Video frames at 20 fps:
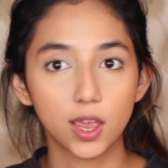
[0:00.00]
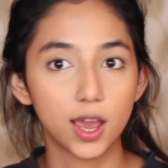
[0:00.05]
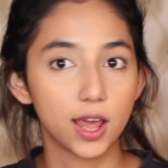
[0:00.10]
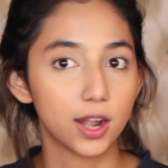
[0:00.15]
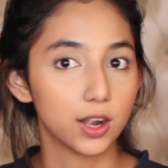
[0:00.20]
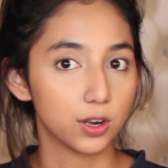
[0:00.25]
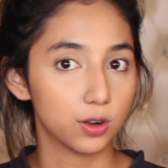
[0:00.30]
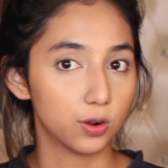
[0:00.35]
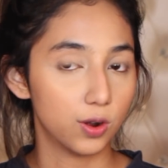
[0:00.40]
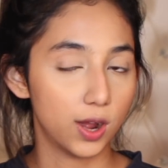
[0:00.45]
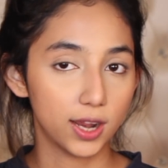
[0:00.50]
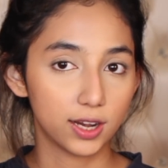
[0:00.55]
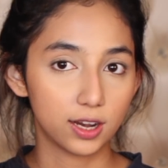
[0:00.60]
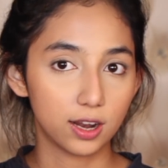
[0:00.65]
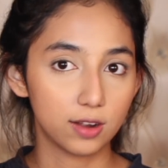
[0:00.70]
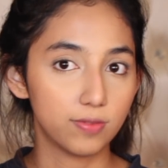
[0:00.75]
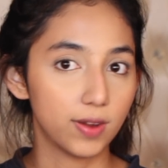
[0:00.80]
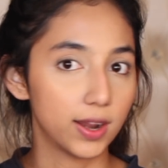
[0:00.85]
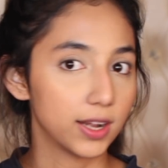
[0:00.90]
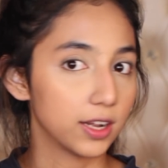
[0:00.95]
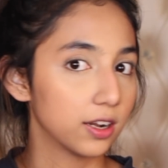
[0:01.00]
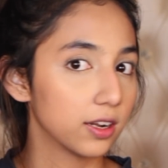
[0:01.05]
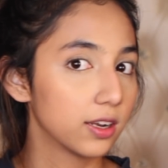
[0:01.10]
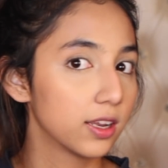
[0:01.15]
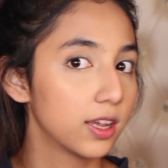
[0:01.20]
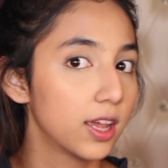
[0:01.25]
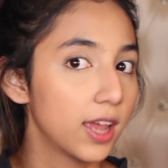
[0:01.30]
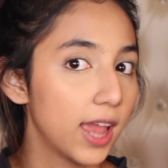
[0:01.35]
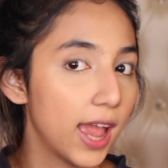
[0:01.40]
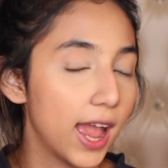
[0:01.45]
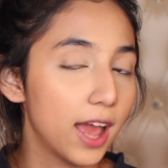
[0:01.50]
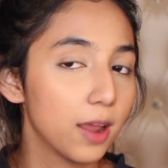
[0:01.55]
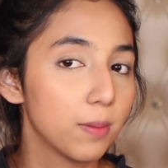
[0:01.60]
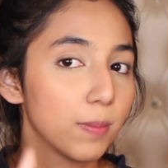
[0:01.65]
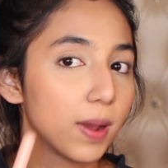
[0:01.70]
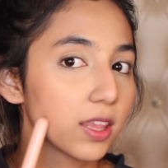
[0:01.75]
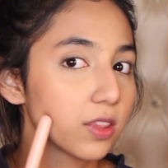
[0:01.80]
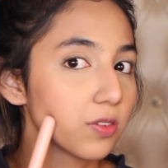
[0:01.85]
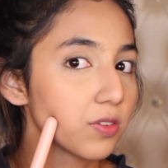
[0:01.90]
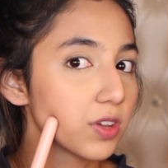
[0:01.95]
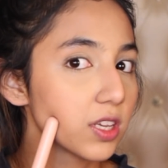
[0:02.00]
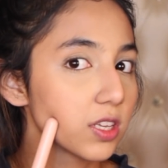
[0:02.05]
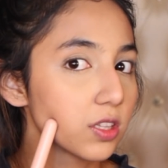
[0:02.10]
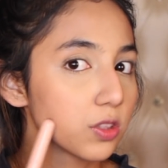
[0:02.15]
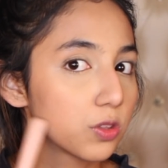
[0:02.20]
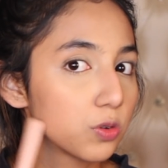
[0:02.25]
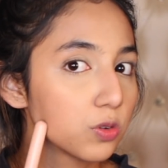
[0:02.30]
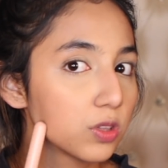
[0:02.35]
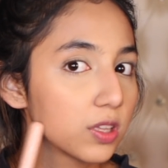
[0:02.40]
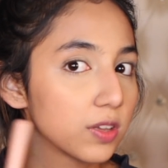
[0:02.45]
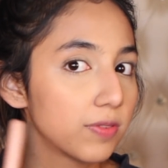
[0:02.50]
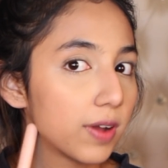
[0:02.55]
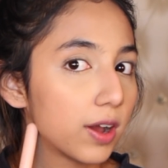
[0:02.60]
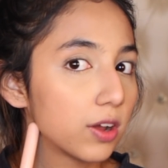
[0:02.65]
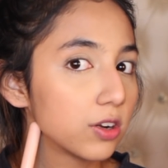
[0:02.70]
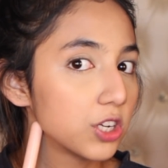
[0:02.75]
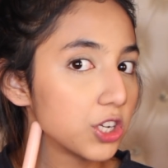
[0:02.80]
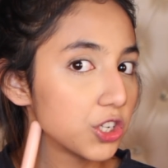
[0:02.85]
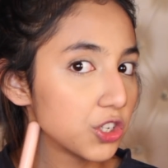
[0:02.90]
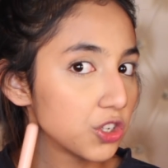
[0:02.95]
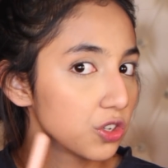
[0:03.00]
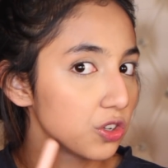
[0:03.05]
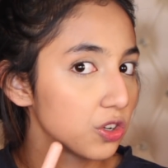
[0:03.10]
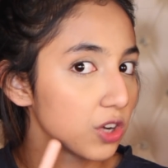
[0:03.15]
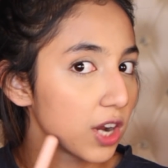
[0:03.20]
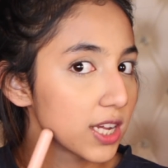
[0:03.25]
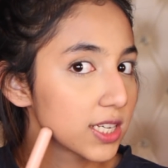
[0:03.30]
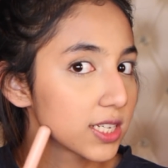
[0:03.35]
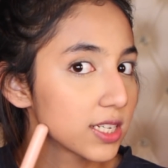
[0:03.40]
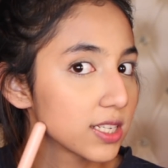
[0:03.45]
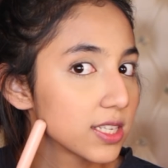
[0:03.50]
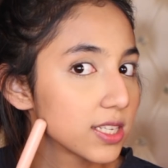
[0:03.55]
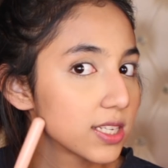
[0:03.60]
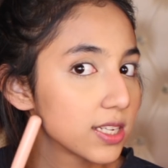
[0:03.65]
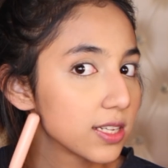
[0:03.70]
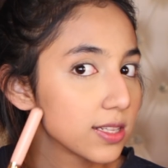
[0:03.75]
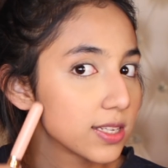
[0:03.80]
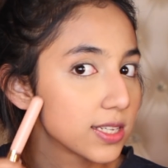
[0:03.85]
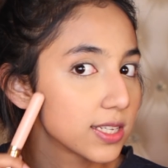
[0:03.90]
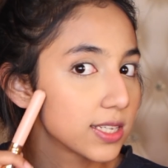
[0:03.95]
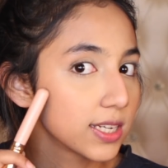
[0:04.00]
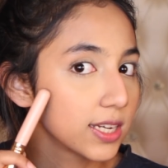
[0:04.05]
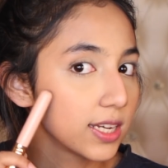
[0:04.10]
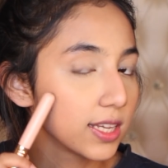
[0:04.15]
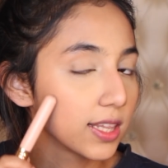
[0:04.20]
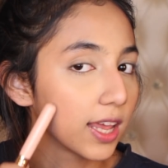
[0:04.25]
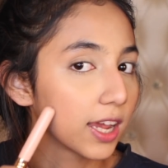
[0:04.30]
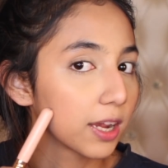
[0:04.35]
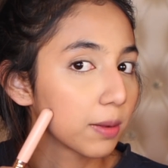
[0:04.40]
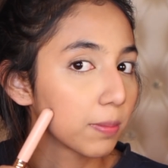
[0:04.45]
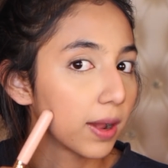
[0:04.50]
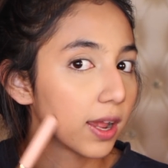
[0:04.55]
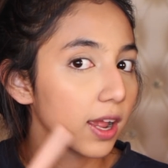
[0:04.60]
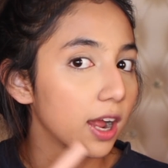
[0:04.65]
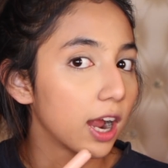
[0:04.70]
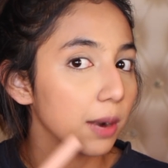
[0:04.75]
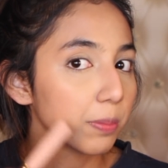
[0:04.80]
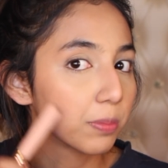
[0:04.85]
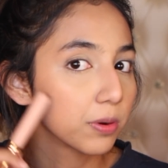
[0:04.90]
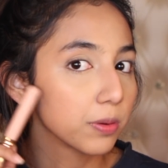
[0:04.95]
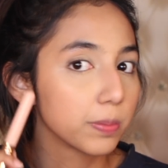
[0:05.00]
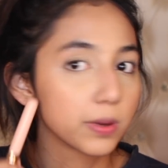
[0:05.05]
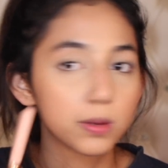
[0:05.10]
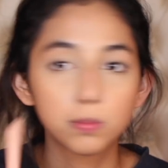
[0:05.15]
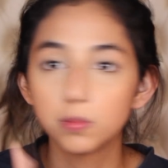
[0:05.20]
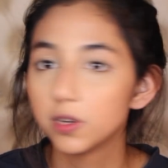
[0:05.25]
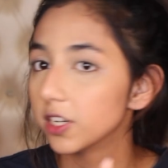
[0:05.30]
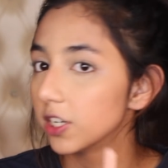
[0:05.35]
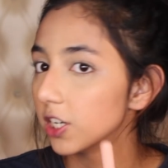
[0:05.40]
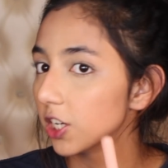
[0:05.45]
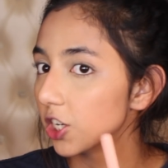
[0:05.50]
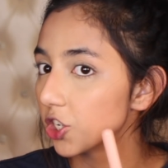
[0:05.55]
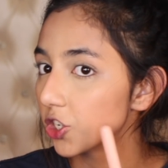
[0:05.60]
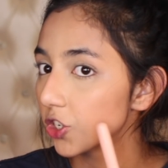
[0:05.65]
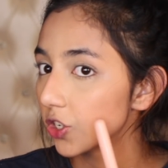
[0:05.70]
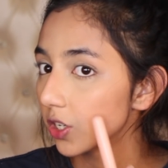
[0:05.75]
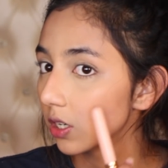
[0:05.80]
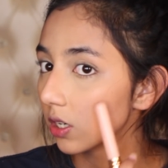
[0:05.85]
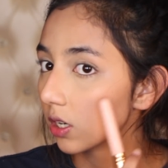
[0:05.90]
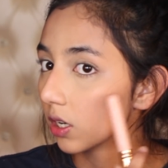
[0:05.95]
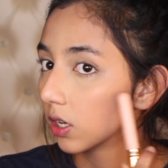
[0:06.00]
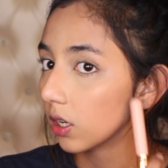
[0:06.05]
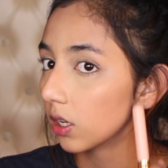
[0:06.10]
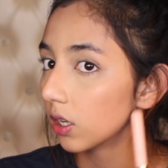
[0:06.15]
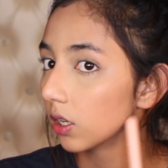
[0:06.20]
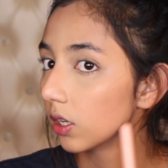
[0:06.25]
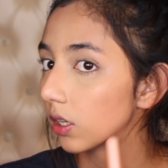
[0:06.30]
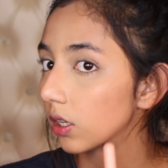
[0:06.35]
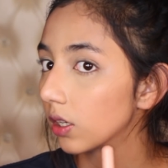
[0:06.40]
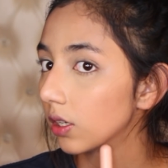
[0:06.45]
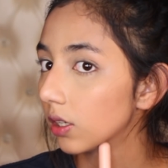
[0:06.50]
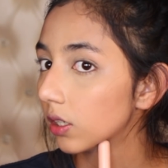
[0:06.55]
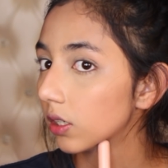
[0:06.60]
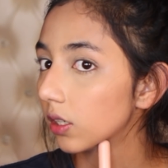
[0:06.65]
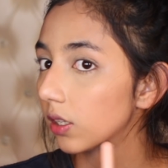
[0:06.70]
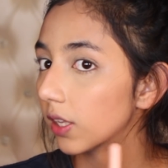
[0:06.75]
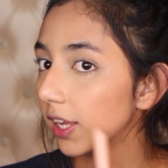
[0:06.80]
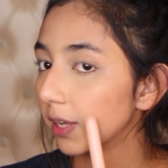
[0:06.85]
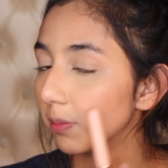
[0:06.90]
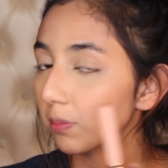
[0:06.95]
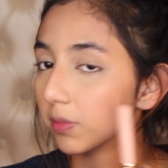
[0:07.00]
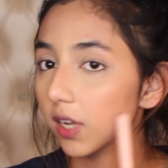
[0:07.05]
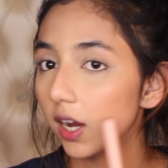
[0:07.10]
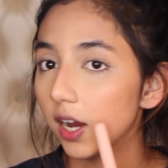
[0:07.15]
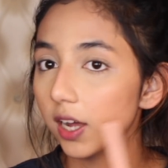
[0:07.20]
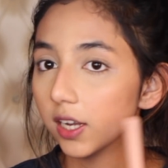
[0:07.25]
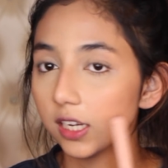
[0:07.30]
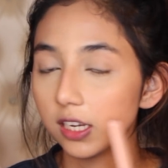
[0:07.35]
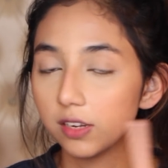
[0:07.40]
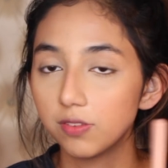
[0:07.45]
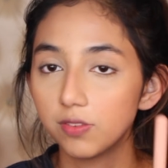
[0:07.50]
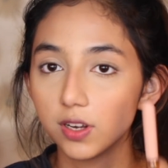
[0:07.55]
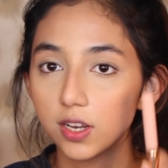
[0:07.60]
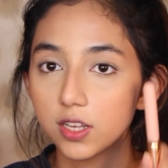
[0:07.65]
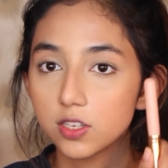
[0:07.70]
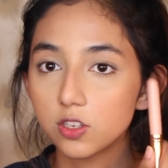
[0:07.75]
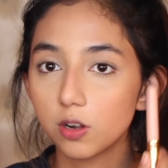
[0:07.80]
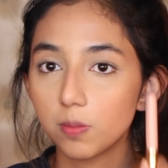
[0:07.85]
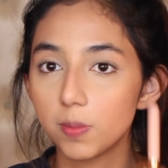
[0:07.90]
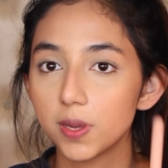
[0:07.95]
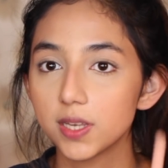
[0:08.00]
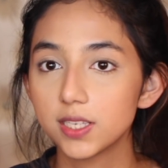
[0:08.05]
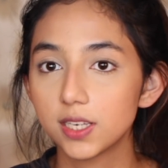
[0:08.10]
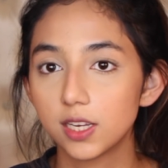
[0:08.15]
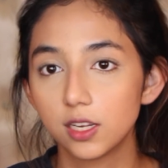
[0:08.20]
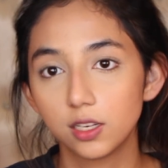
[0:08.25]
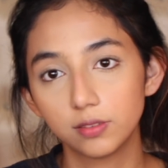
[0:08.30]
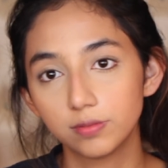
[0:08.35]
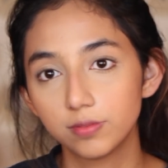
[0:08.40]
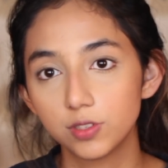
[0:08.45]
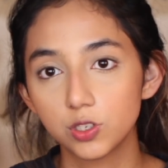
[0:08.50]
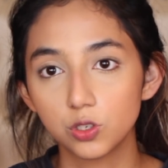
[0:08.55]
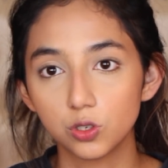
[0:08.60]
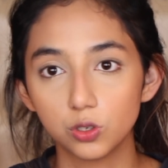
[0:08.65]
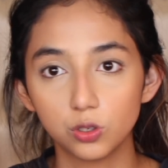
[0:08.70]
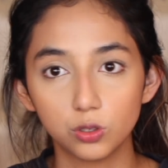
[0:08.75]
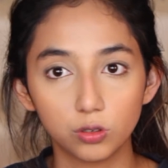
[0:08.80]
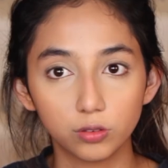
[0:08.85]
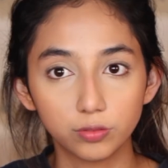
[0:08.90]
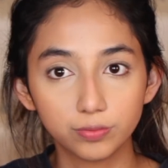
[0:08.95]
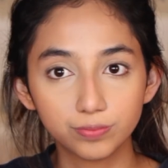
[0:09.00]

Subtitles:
I don't know, I can't find it. And by the way, through the foundation you guys can still see like my hyperpigmentation, like the unevenness on my skin. So